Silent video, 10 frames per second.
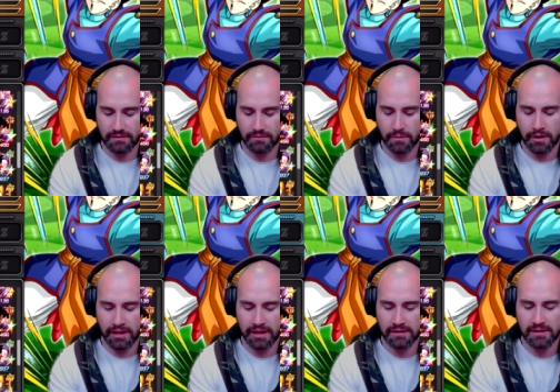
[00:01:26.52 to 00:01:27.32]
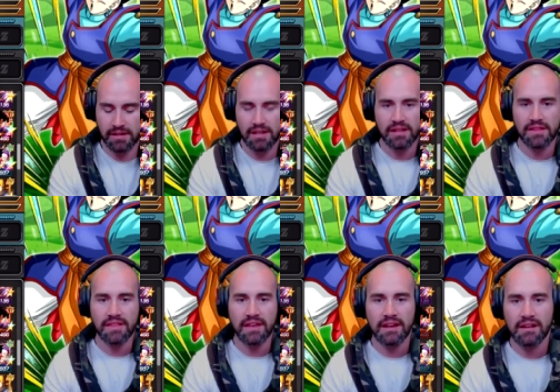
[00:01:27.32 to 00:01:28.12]
where are they?
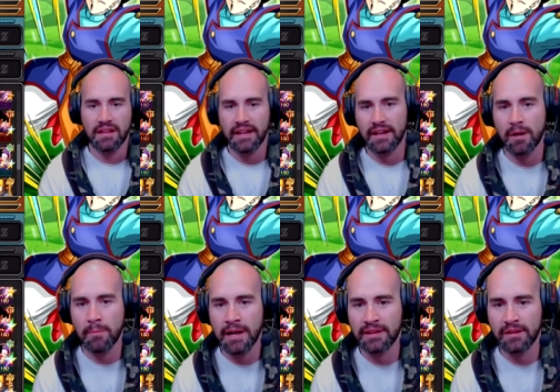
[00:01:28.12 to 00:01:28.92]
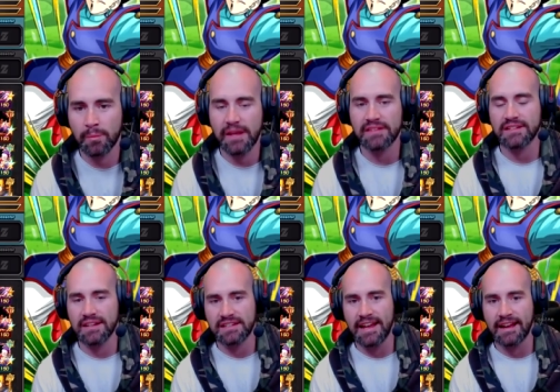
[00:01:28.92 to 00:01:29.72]
They're like among the best
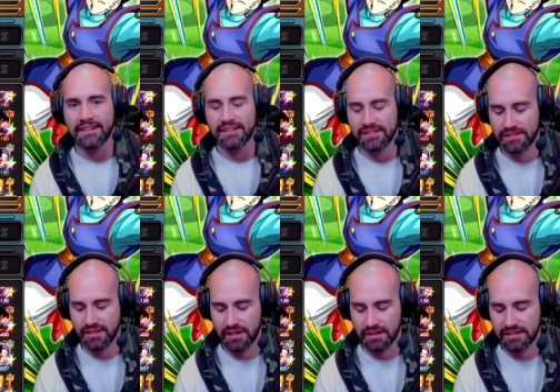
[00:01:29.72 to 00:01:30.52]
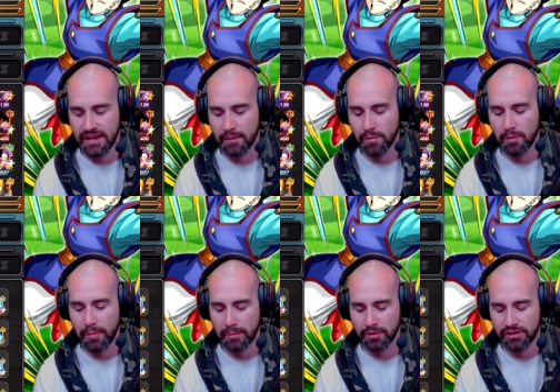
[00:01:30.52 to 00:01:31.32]
attackers that uh, that
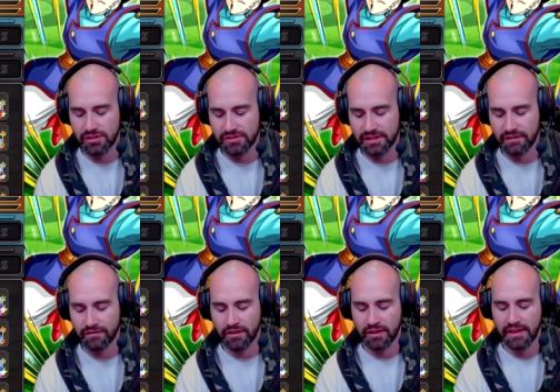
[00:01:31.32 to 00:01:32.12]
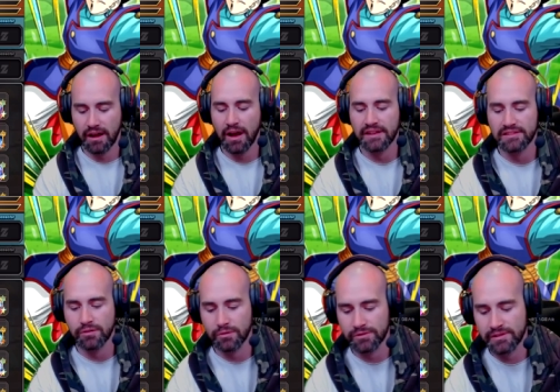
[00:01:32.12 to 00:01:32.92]
people are using for their high
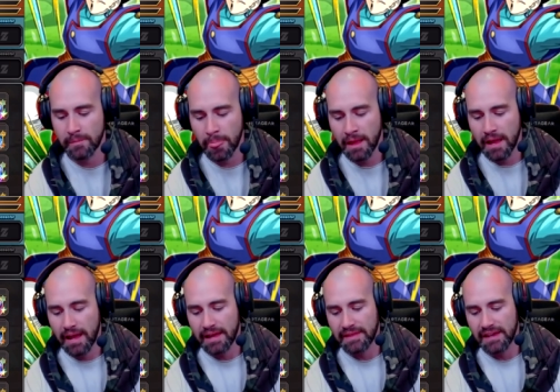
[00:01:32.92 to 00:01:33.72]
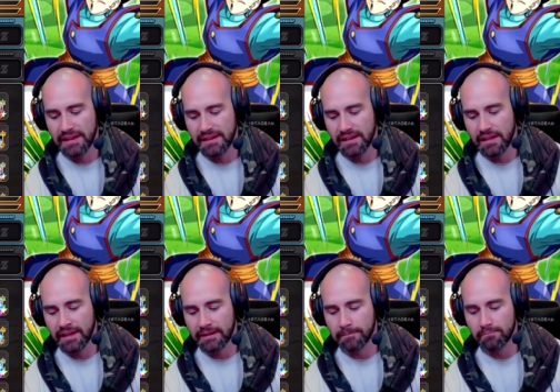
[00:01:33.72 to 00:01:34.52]
scores. And then
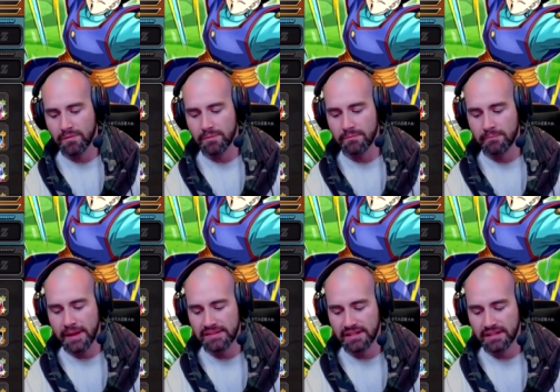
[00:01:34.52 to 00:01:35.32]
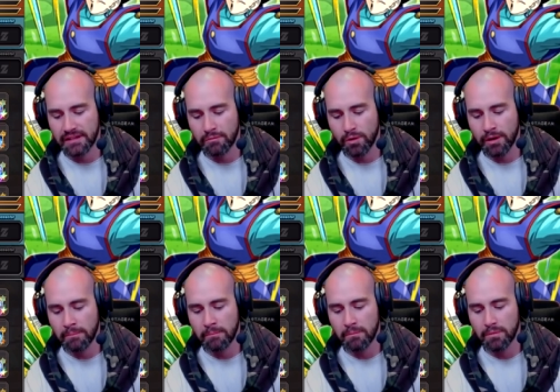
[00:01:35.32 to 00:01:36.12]
like basically what
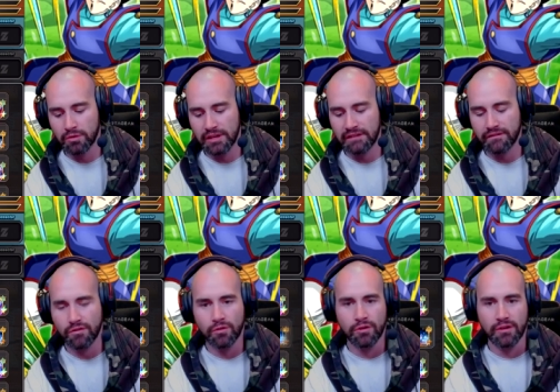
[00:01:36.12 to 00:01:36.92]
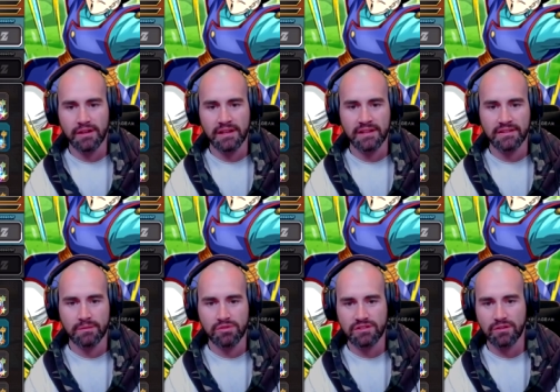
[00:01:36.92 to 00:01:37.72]
I'm looking for is I'm
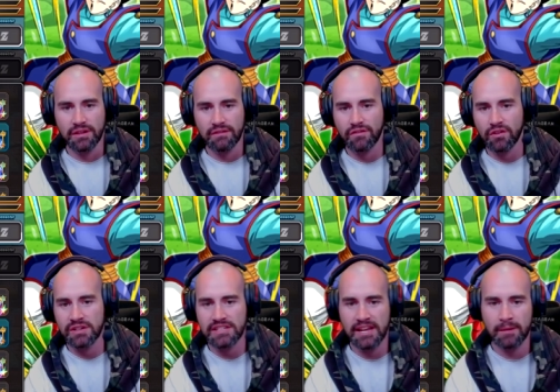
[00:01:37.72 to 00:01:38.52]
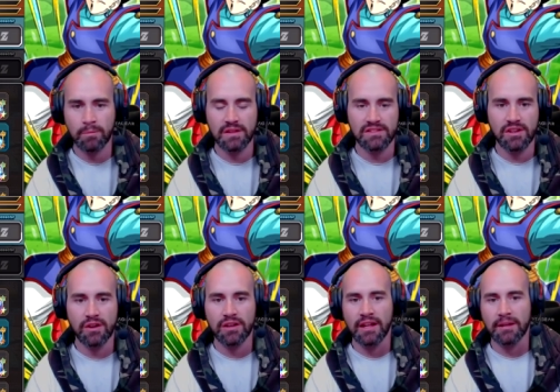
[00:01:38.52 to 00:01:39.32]
just looking for a team that's
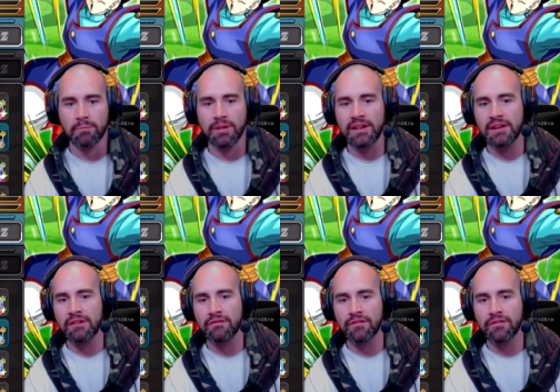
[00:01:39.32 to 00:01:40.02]
got like plenty of